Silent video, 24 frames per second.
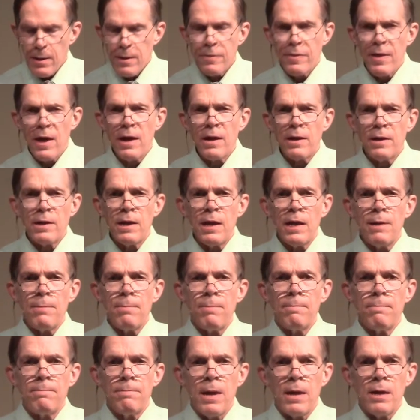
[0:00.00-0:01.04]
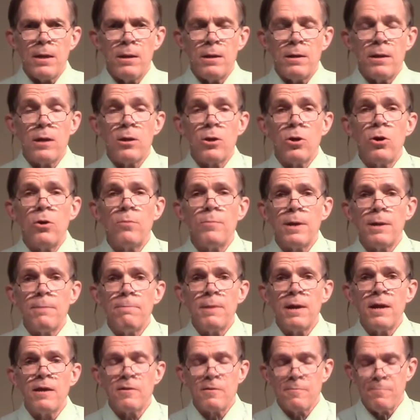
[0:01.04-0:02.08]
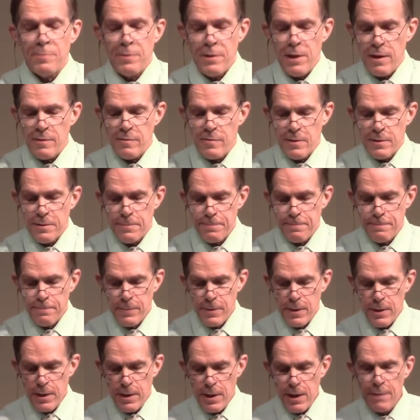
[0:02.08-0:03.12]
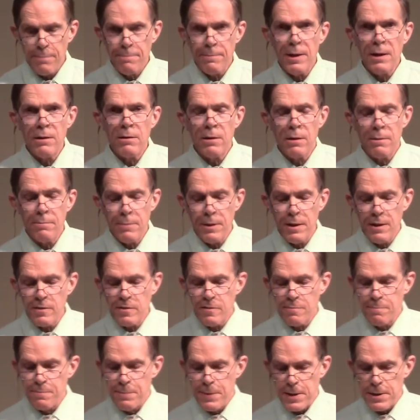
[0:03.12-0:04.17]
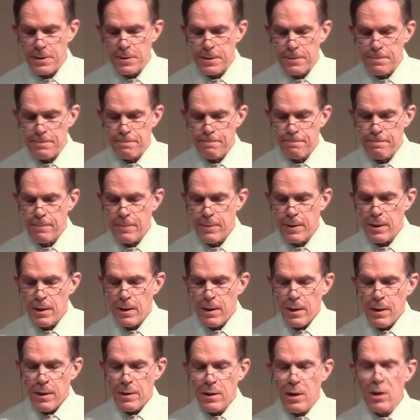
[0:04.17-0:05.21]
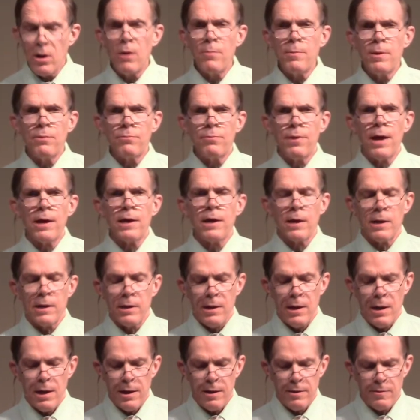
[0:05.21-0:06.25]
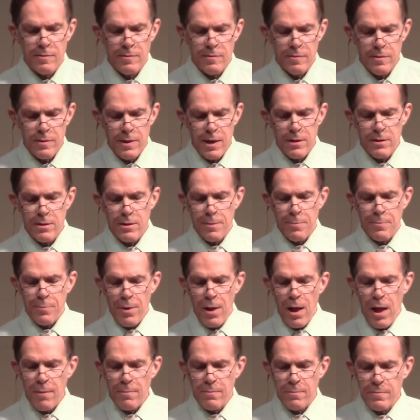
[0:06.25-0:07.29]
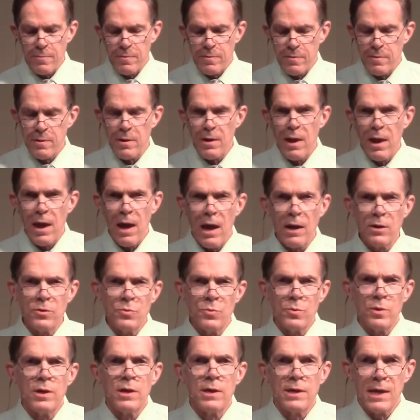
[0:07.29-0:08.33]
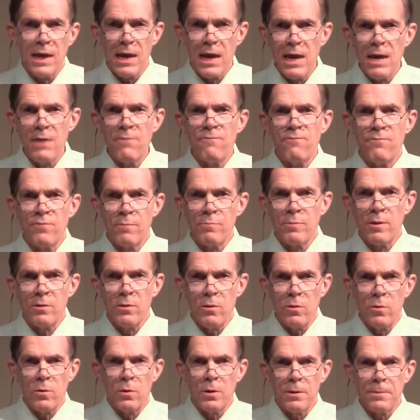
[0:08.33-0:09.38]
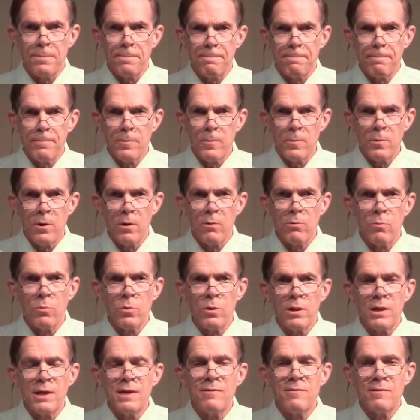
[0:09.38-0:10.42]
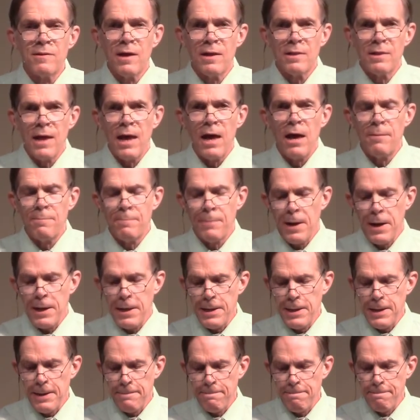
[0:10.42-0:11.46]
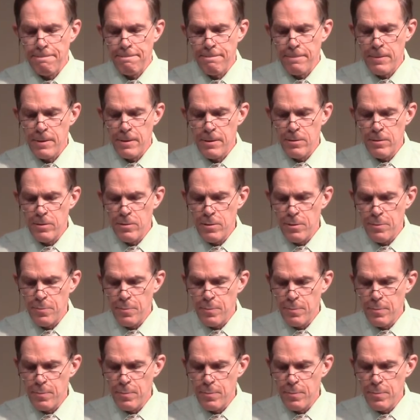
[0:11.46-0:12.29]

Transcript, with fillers: That name Naomi means pleasant, and Mara means bitter. Naomi recognized that her problems actually came from the Lord, or at least allowed by Him to,